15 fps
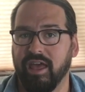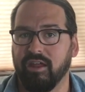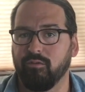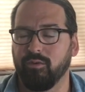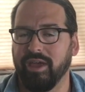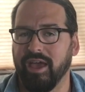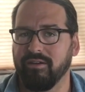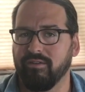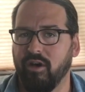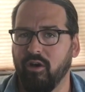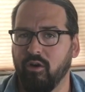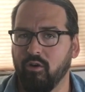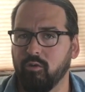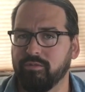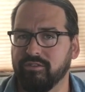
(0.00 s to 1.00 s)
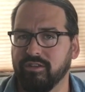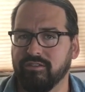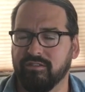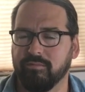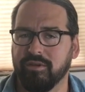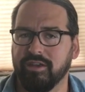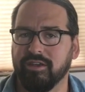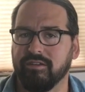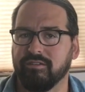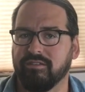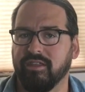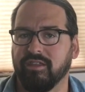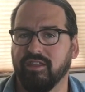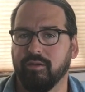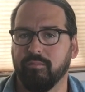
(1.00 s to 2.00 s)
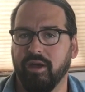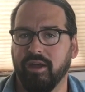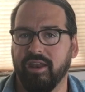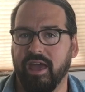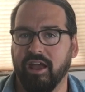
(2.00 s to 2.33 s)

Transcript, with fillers: And we have hopes and some hints that they might